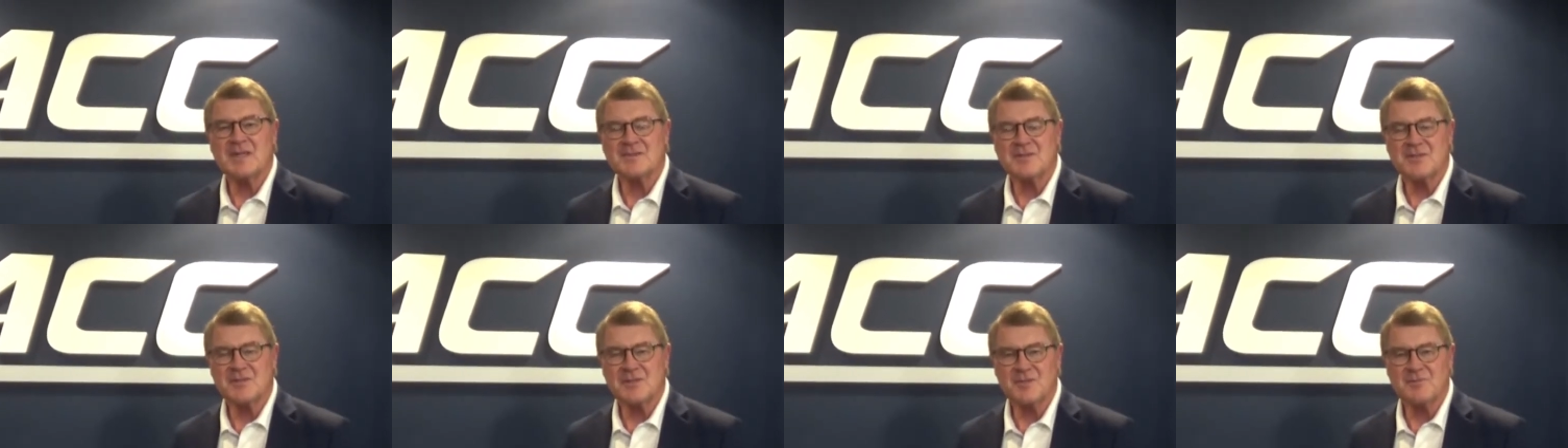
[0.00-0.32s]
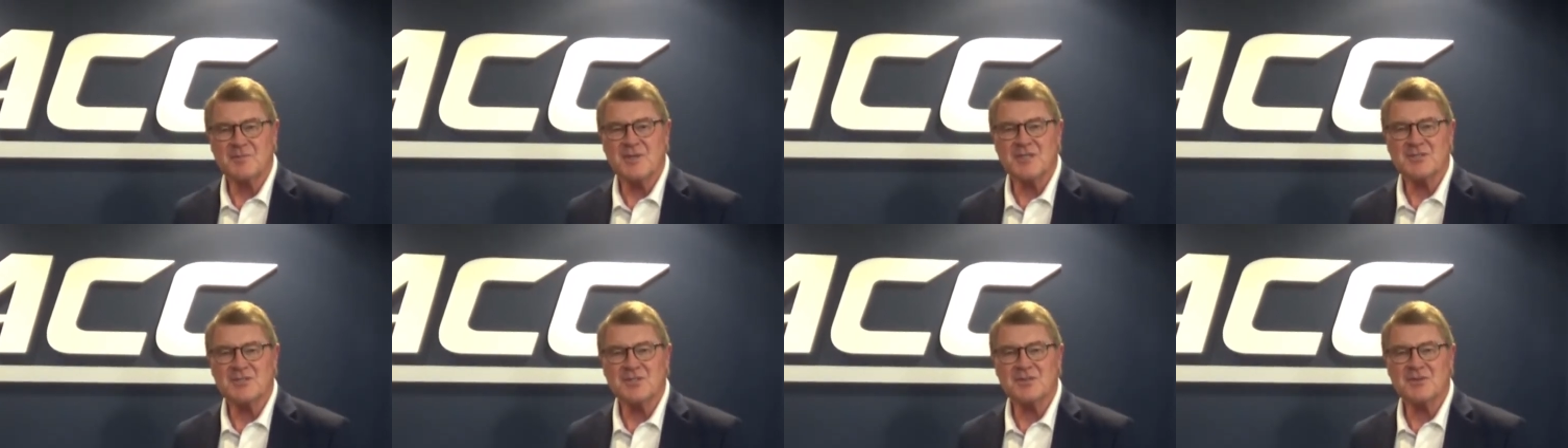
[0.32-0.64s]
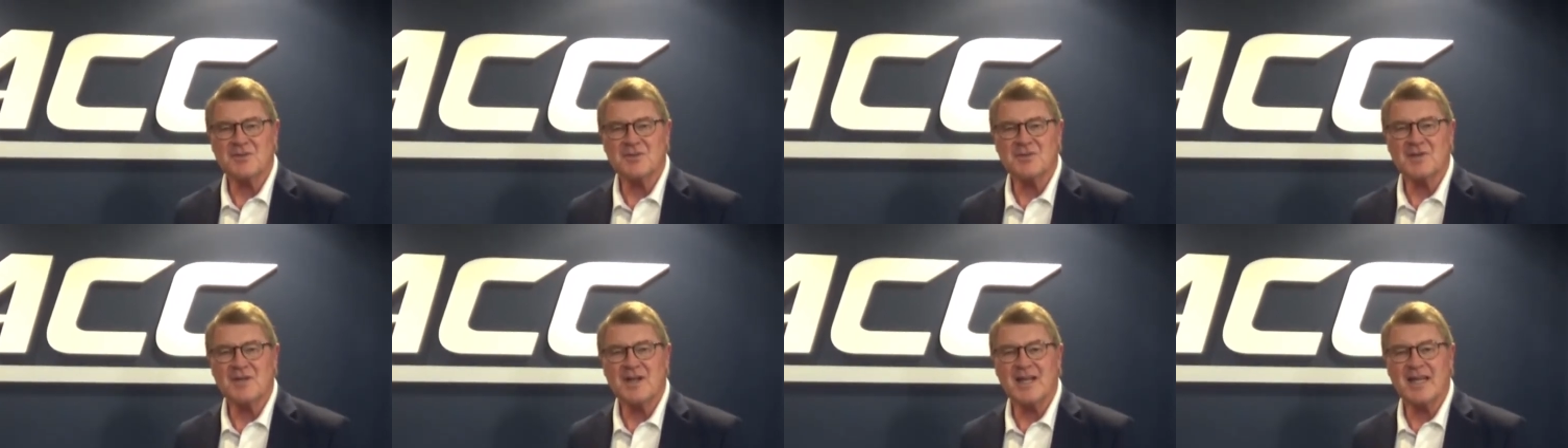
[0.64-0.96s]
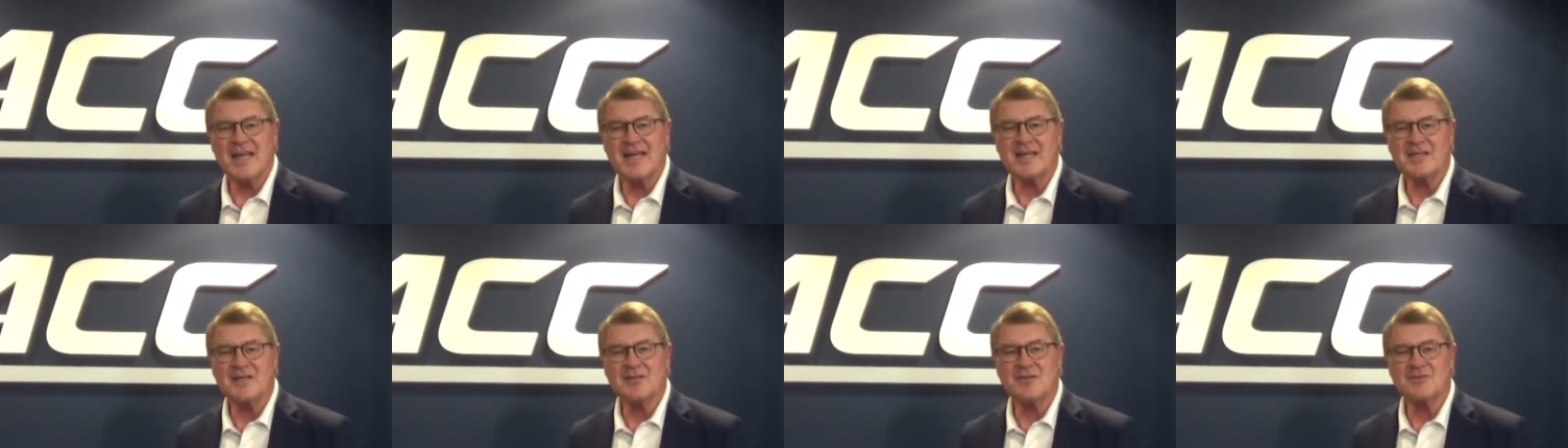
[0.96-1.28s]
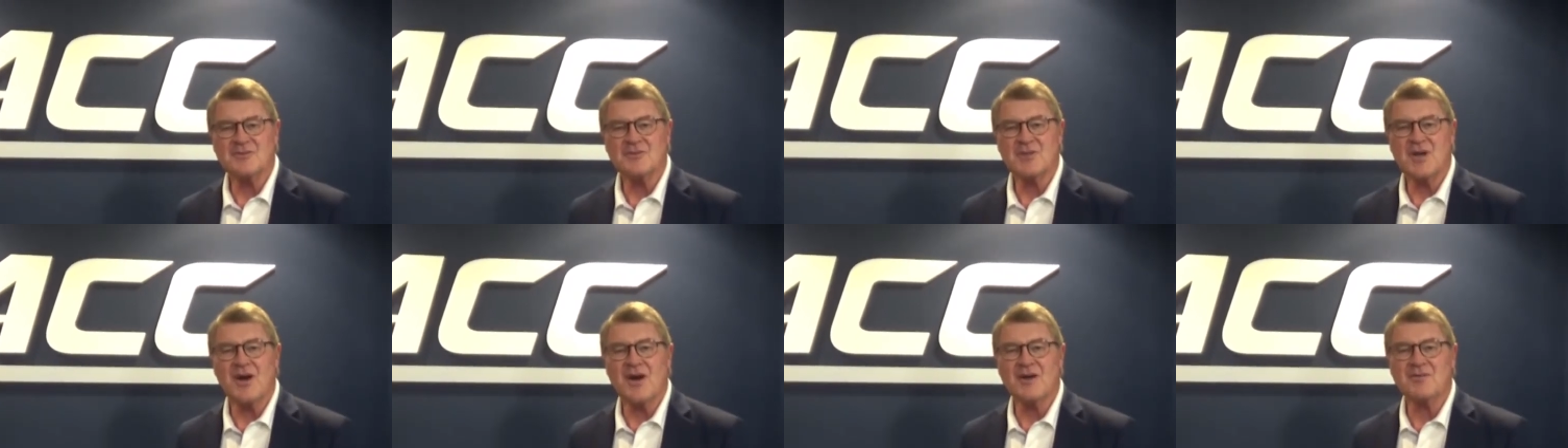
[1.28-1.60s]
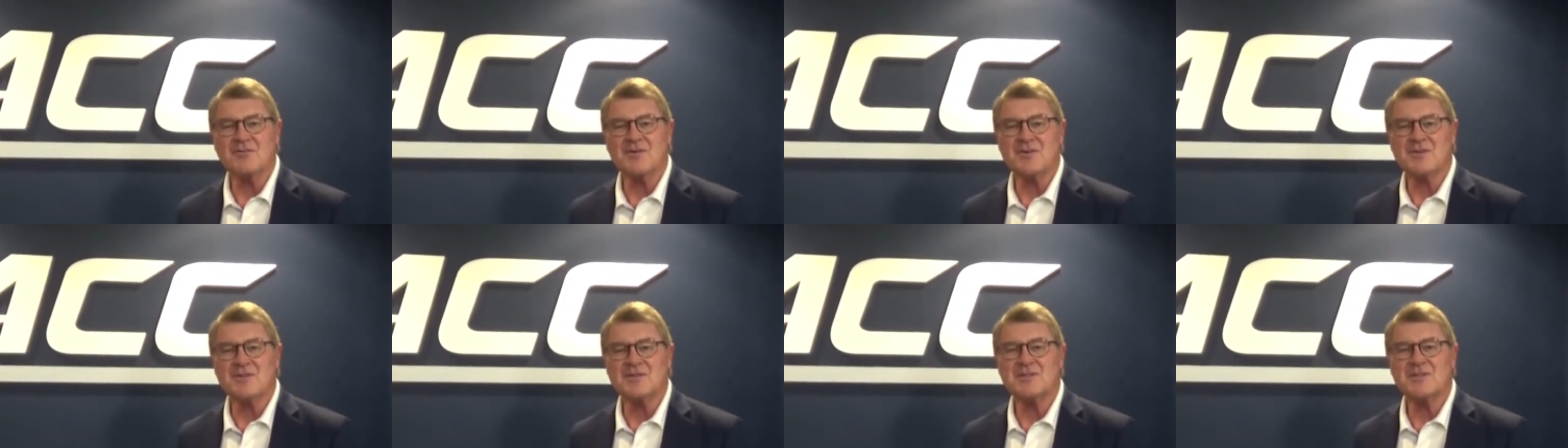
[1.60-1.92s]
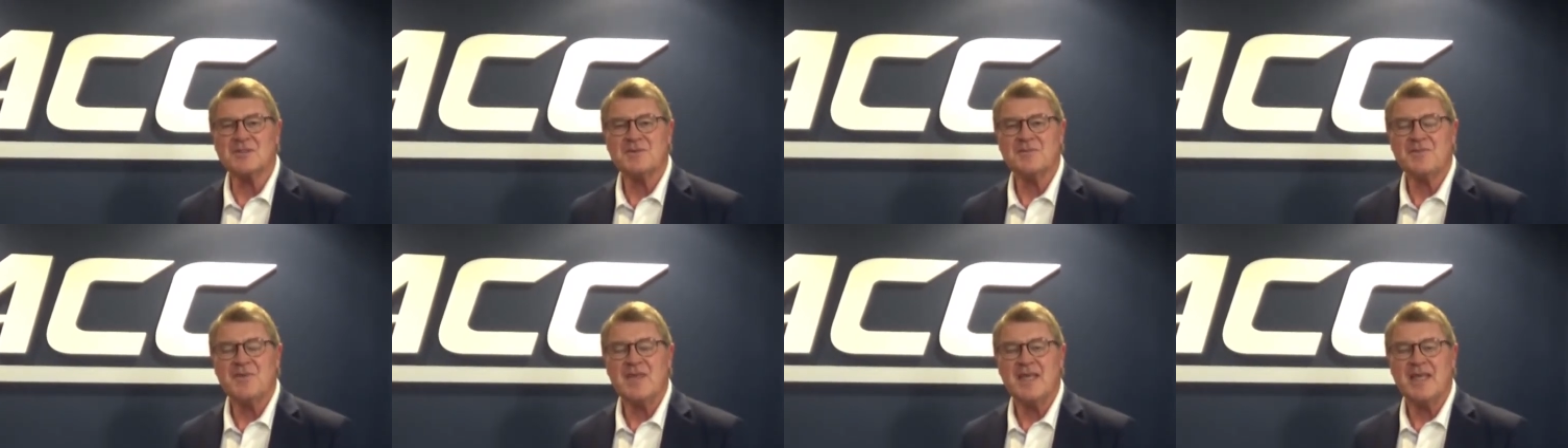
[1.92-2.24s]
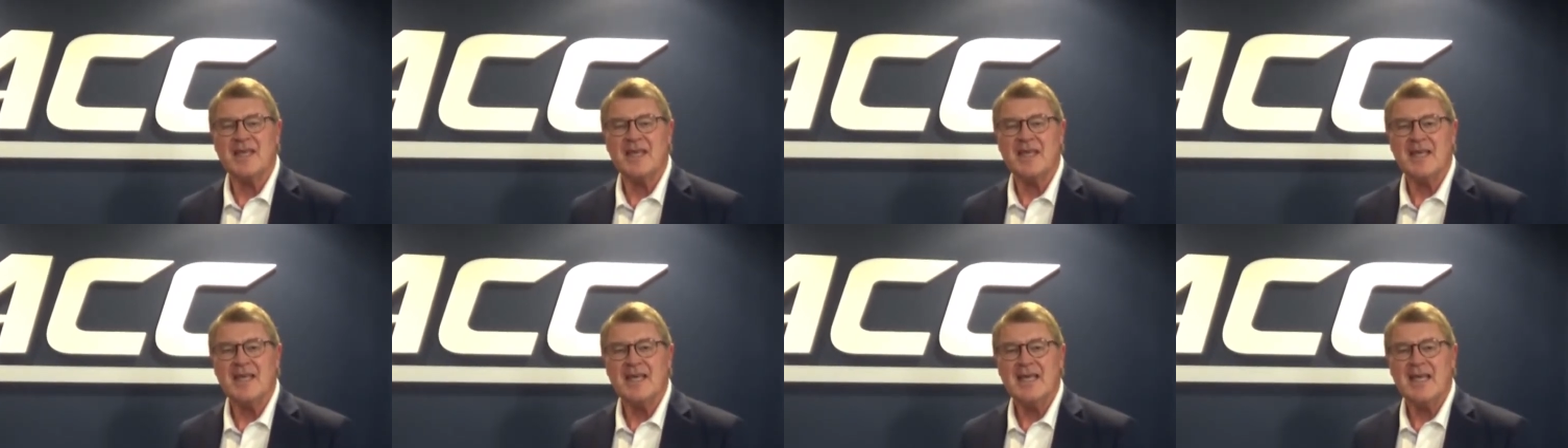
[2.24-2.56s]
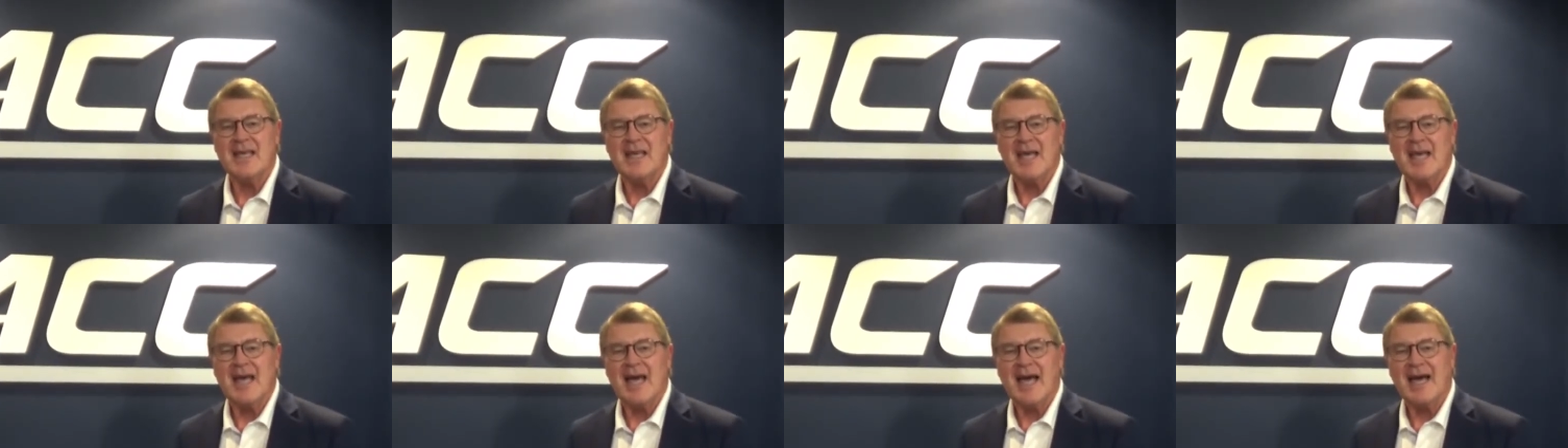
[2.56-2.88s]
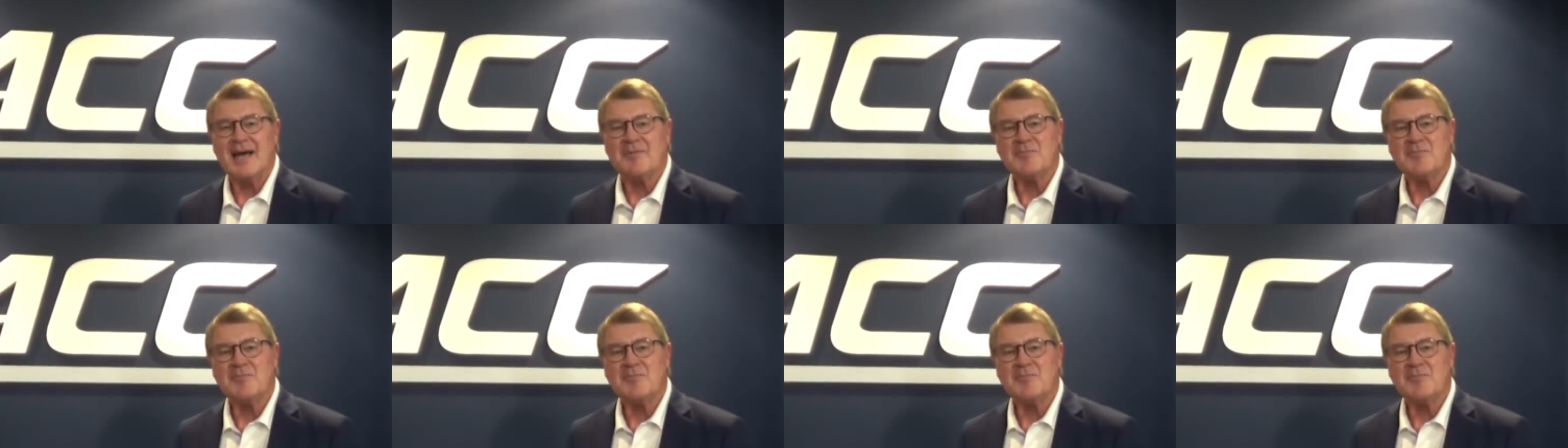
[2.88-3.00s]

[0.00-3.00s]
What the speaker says: as a commissioner of the Atlantic Coast Conference.